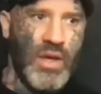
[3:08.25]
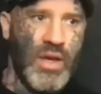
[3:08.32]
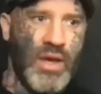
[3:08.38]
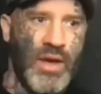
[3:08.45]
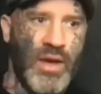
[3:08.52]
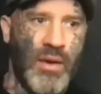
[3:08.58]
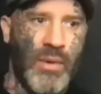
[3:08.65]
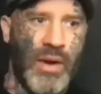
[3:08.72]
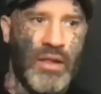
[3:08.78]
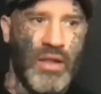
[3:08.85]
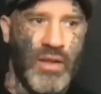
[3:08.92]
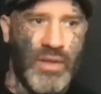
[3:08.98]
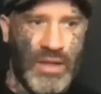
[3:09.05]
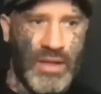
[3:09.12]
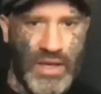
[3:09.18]
I
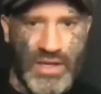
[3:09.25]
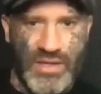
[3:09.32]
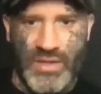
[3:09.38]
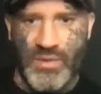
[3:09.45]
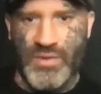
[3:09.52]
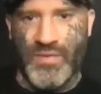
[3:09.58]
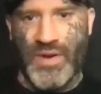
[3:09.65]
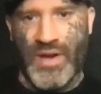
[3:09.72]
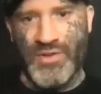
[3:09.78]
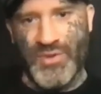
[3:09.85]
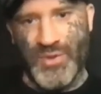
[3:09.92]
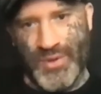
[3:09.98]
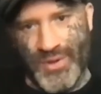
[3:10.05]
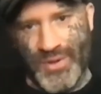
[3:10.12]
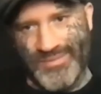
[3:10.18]
learned that lesson. I was far too
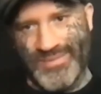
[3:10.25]
young.